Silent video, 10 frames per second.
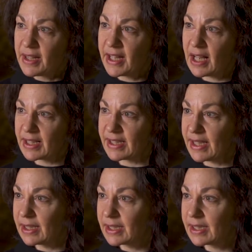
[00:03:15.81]
They got a
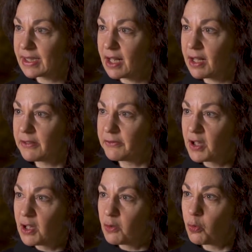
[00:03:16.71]
sense
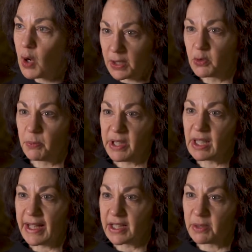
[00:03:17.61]
of what it would be
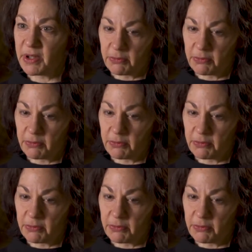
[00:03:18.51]
like to be